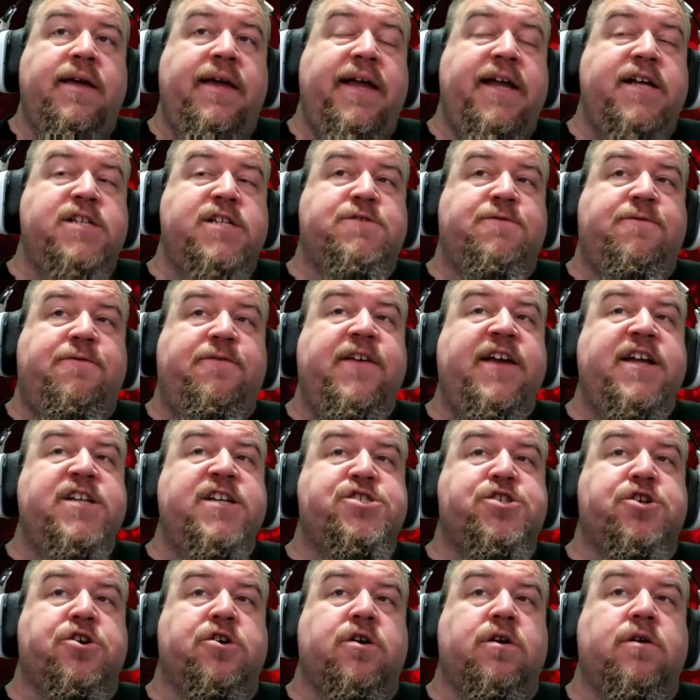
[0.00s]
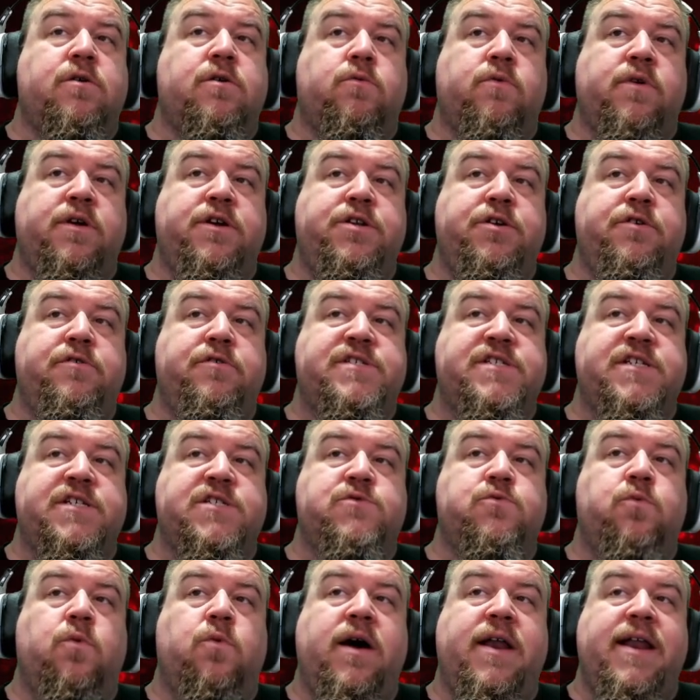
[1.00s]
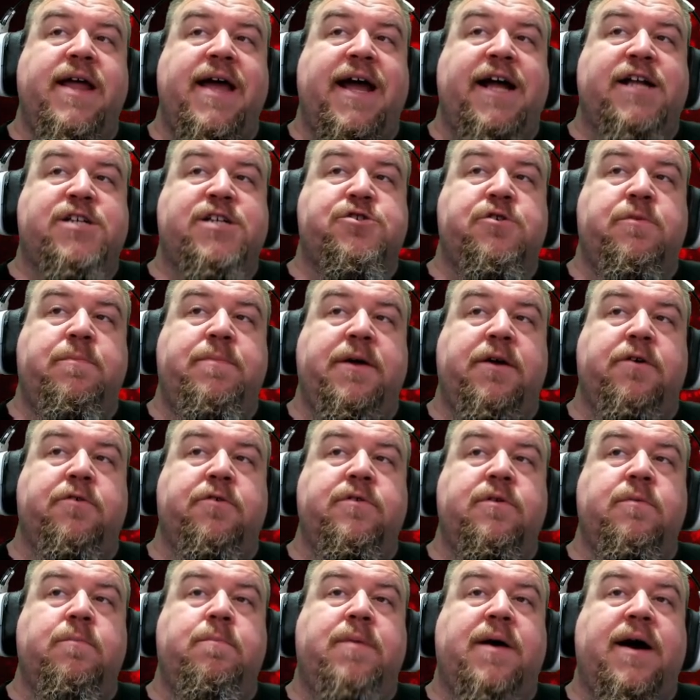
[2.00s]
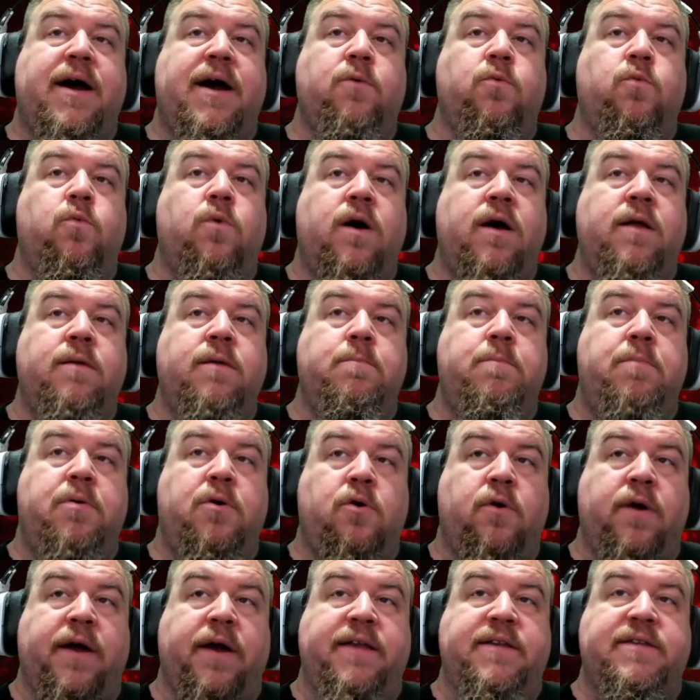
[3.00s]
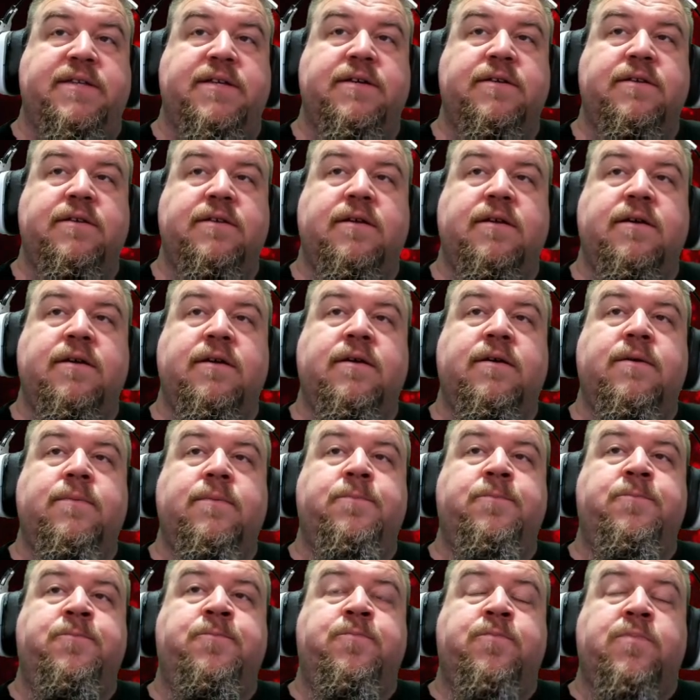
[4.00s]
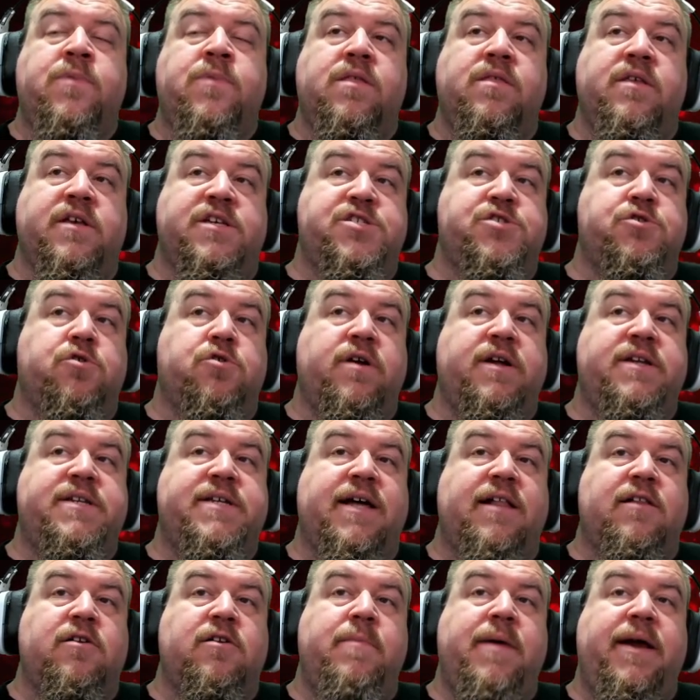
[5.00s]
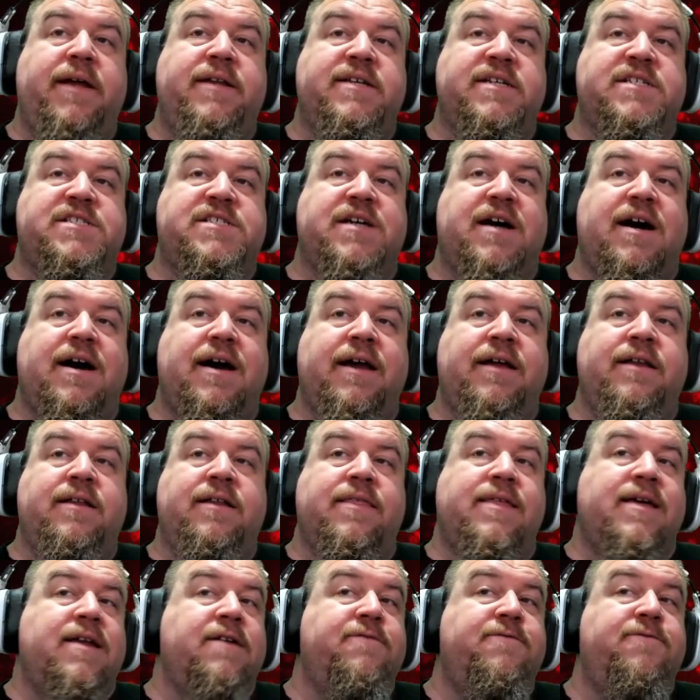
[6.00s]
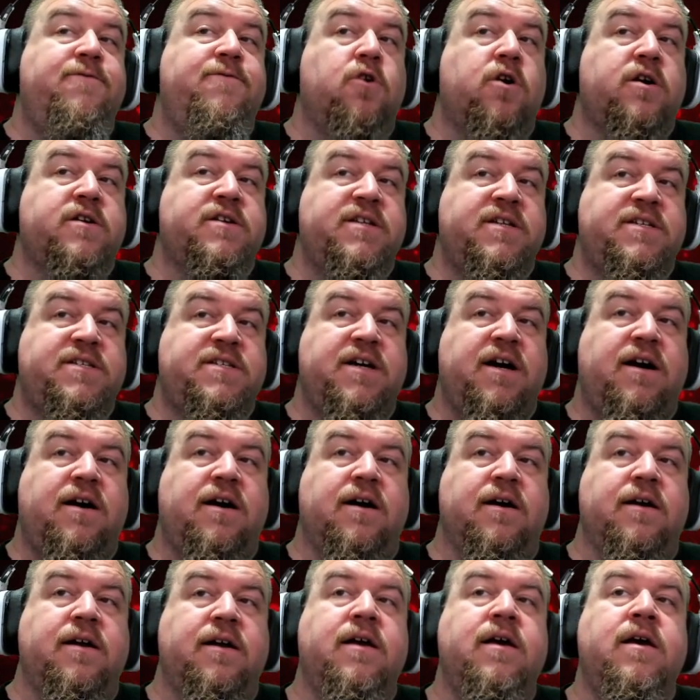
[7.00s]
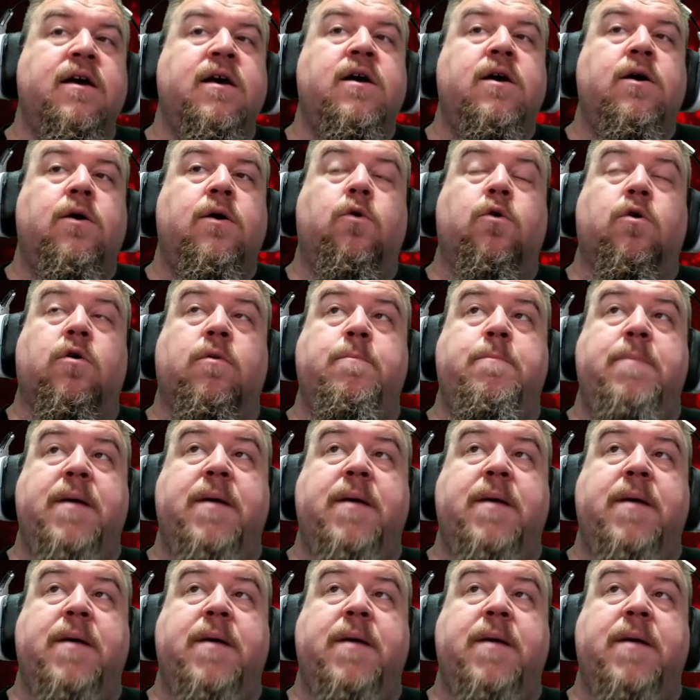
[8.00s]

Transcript: Each feature reduces one attribute by one point. The storyteller may decide that a forked tongue or